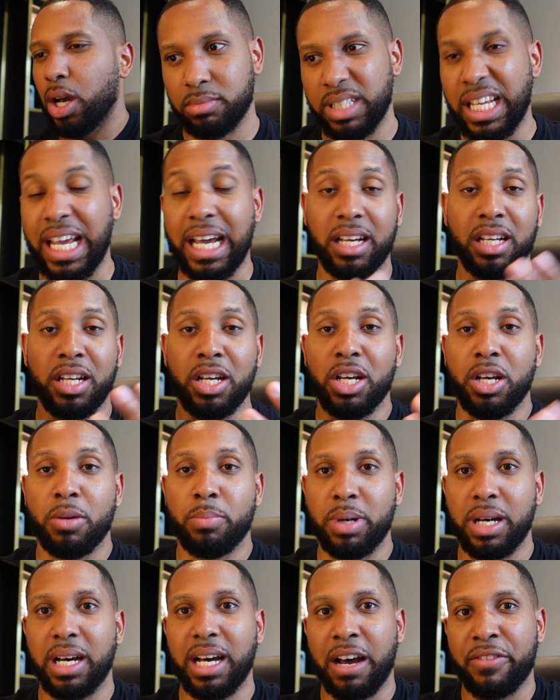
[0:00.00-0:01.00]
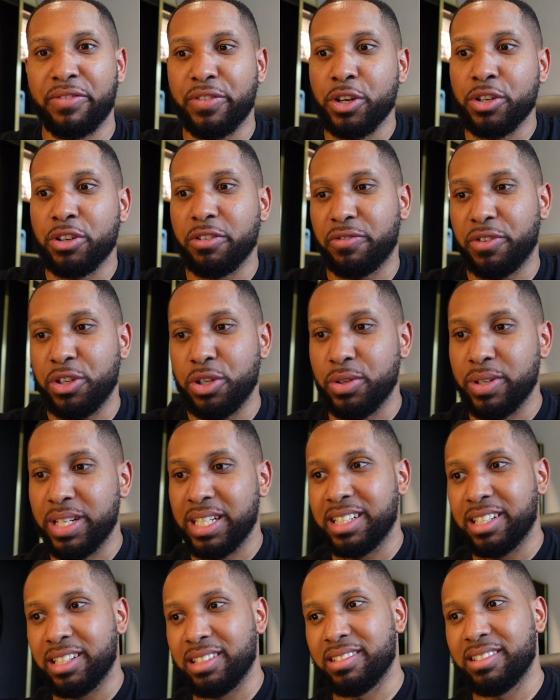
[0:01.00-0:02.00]
Yeah, but I've owned a few
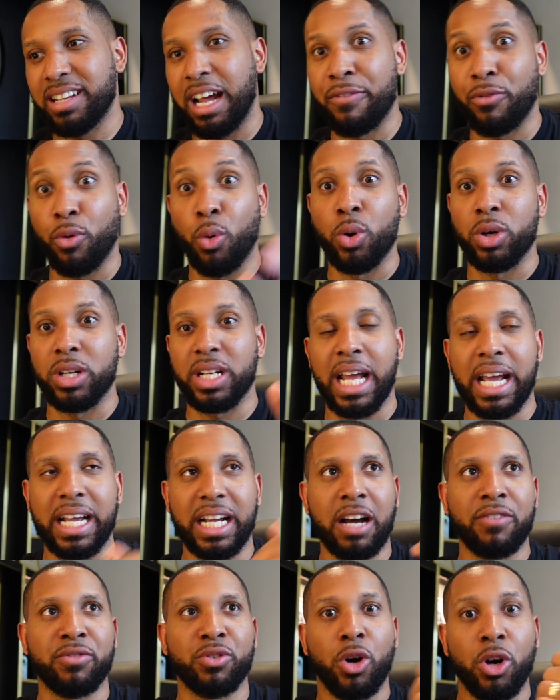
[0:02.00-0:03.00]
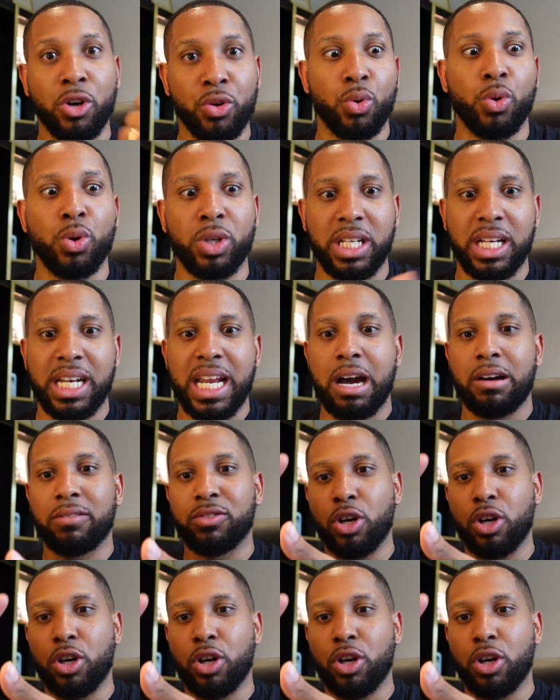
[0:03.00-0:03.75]
and I've ordered like I've on order now.